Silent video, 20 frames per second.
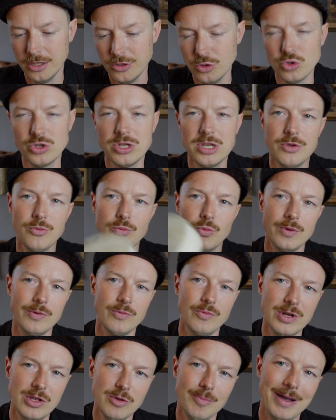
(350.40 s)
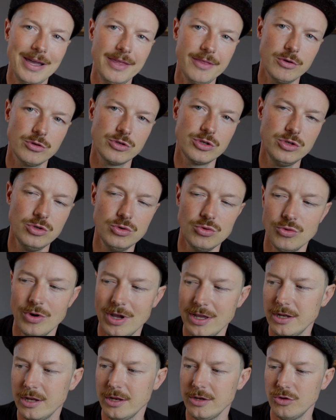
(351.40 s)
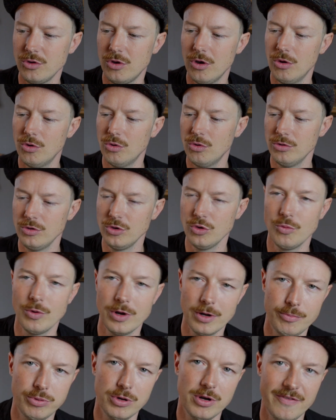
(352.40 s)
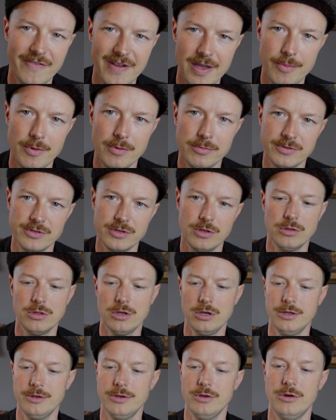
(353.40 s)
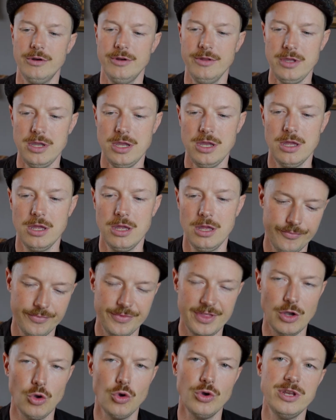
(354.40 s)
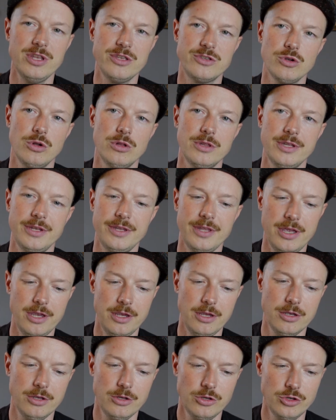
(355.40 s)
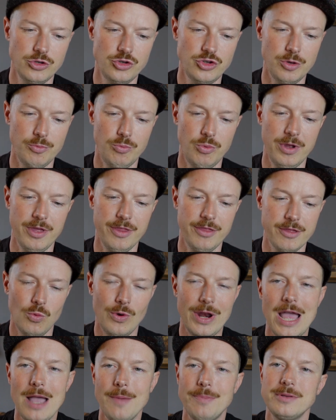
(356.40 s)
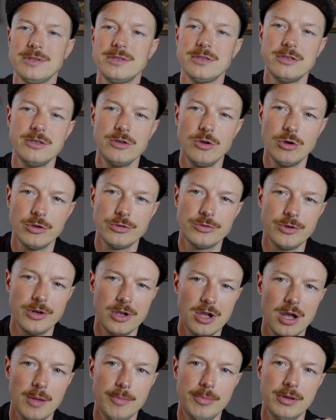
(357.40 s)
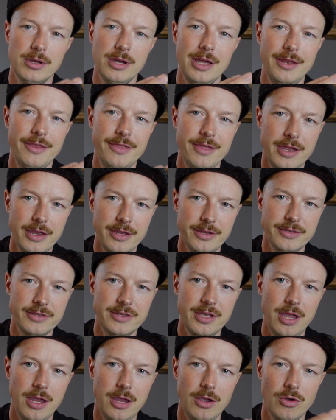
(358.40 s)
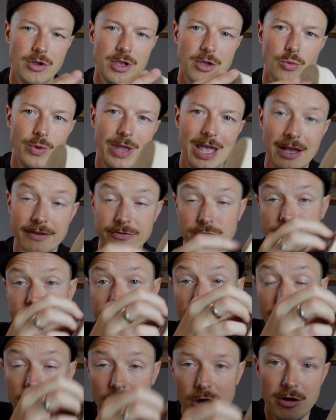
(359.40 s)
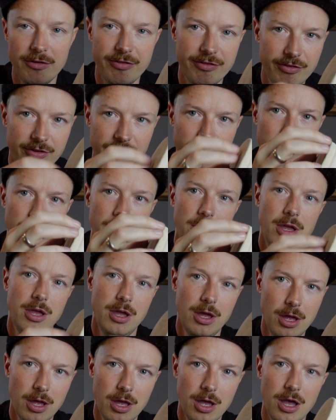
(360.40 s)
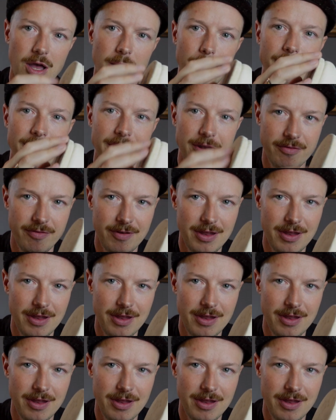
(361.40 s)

Usually when you buy those new, right, and you want to put a Vibram sole on, or the Guidis sole that they ship with, what happens is you go to the cobbler and they say, okay, we have to take off a bit of